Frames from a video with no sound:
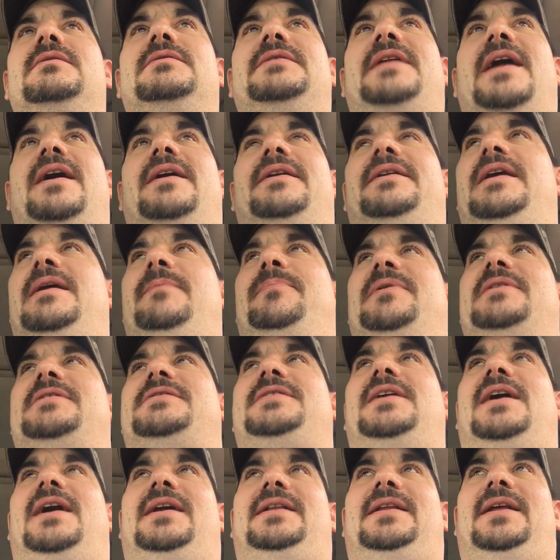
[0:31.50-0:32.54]
down deep
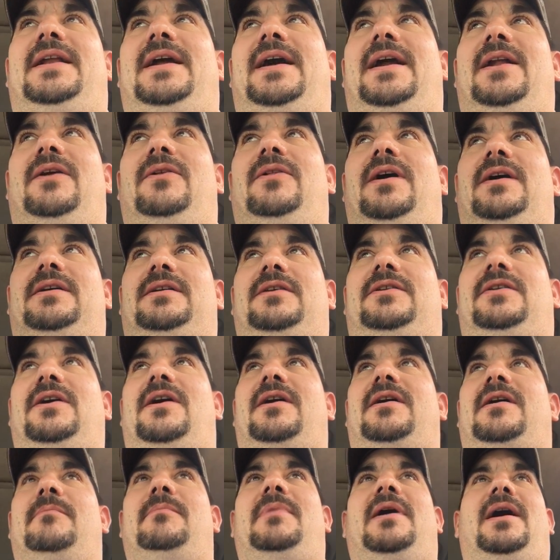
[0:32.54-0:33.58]
inside that I don't like to
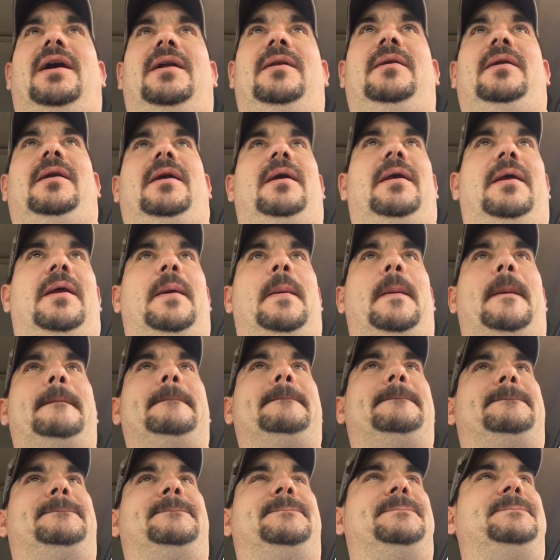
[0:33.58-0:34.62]
talk about
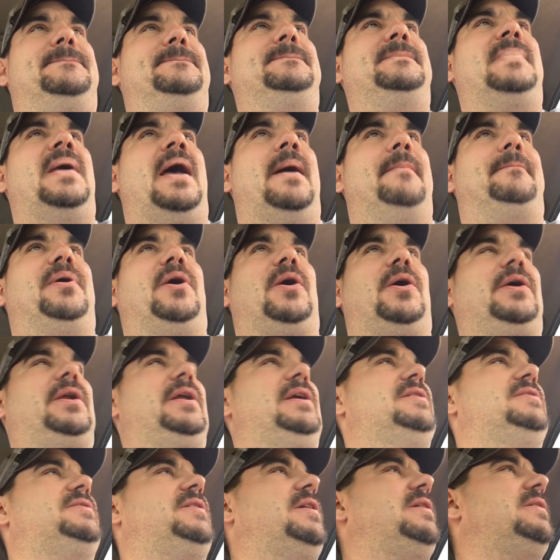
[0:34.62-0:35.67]
at
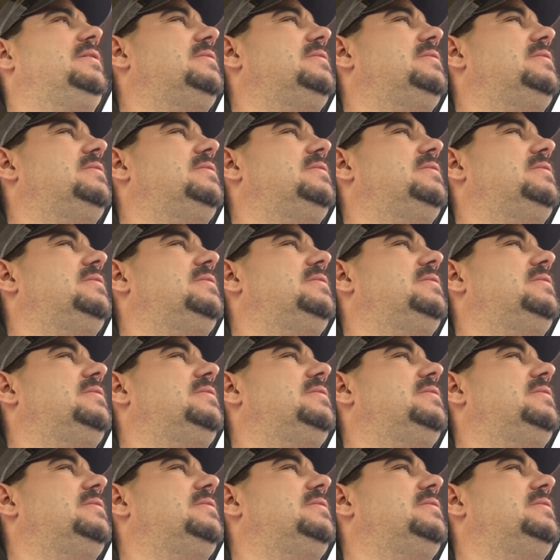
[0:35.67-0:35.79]
parties.